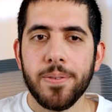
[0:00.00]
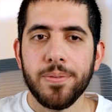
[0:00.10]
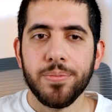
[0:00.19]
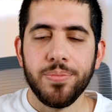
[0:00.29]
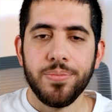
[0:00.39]

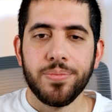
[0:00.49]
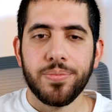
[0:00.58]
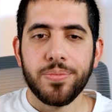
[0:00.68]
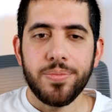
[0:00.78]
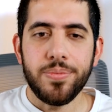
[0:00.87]

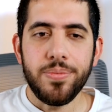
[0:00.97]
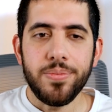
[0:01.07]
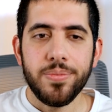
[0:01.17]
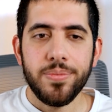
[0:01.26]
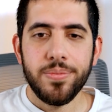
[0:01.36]

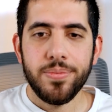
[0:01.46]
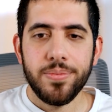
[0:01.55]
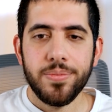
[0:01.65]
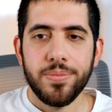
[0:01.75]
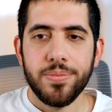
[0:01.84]

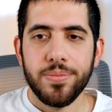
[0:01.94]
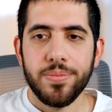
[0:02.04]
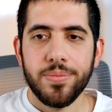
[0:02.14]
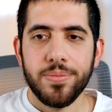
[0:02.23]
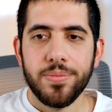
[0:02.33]

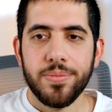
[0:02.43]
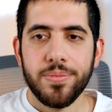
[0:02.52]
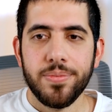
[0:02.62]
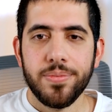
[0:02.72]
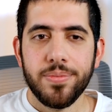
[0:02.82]

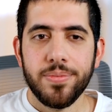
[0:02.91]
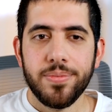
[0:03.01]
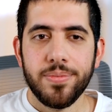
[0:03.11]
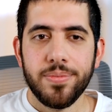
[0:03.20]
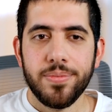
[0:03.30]

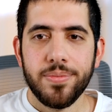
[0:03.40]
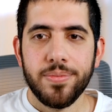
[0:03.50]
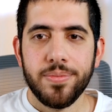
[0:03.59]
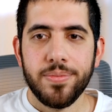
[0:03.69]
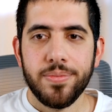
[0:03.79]

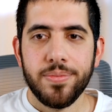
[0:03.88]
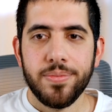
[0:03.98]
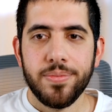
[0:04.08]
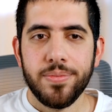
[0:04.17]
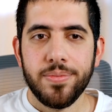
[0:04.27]

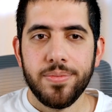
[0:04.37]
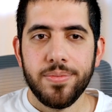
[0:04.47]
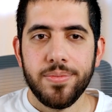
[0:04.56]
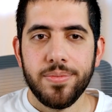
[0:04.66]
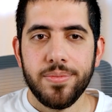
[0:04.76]

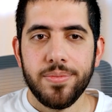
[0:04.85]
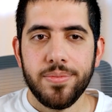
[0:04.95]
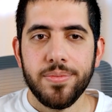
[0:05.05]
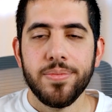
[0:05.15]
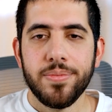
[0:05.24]

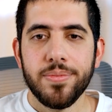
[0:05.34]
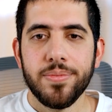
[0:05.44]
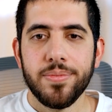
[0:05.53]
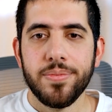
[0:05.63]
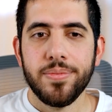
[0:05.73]

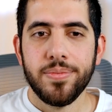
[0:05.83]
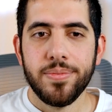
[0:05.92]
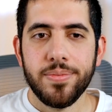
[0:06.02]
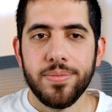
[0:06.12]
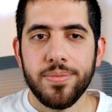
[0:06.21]

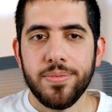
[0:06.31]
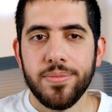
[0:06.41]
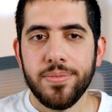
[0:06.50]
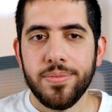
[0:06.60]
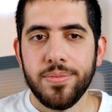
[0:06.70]

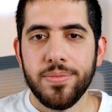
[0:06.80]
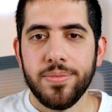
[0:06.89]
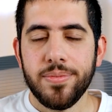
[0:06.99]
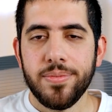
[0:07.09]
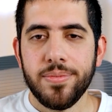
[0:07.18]

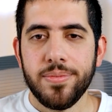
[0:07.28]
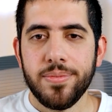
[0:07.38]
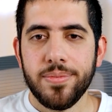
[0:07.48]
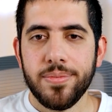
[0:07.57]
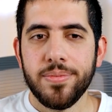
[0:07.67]

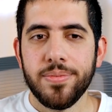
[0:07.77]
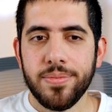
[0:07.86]
(silent)